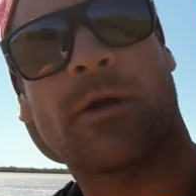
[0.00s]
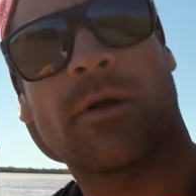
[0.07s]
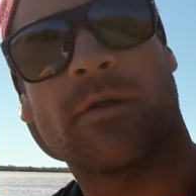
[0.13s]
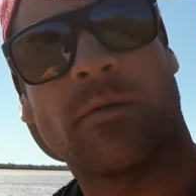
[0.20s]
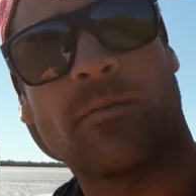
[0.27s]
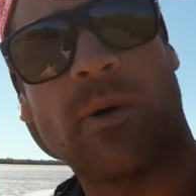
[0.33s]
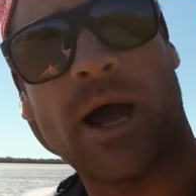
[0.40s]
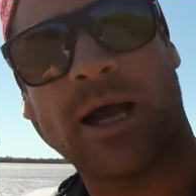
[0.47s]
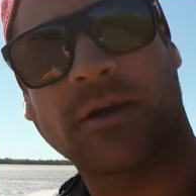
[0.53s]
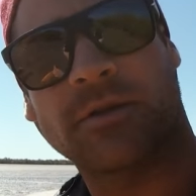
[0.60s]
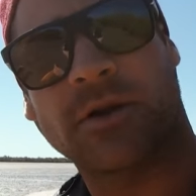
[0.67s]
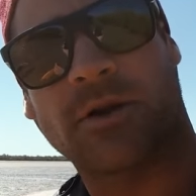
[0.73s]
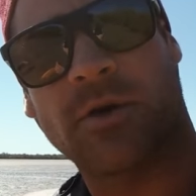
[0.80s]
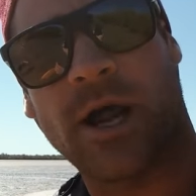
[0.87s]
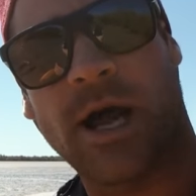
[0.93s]
around the back of
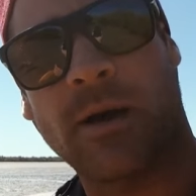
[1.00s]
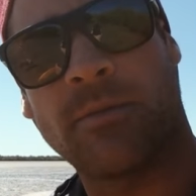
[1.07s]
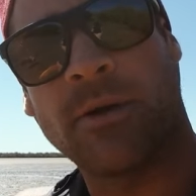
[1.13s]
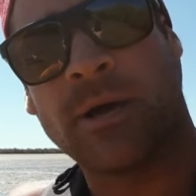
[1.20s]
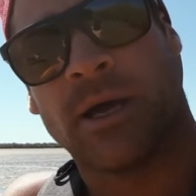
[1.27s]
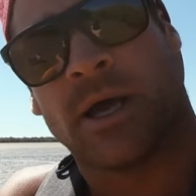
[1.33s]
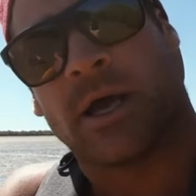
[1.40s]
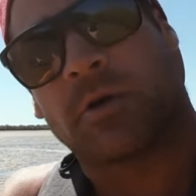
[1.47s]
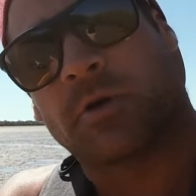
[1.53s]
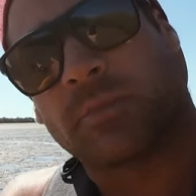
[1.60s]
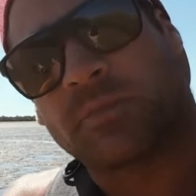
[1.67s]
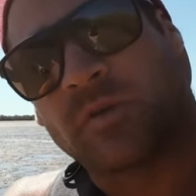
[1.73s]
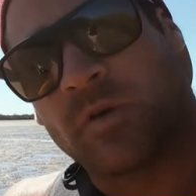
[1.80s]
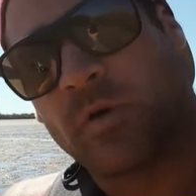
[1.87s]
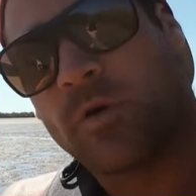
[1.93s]
the crab, You've
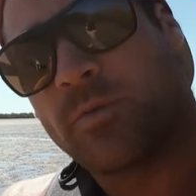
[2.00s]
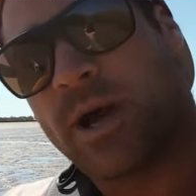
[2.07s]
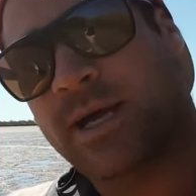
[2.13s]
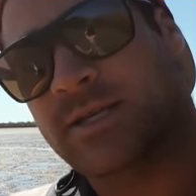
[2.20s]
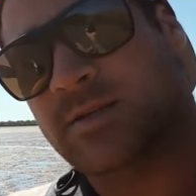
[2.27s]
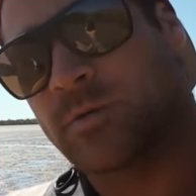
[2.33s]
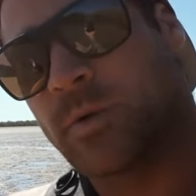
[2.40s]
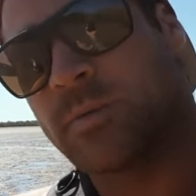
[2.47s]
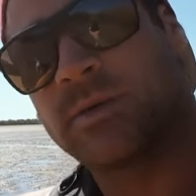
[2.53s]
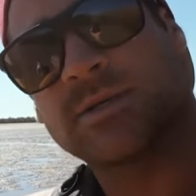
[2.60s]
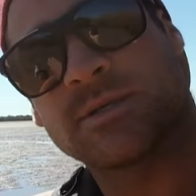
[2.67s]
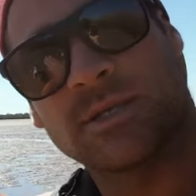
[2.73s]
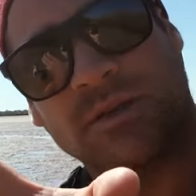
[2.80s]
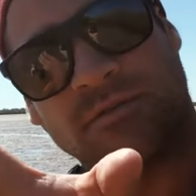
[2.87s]
got the two back swimmers.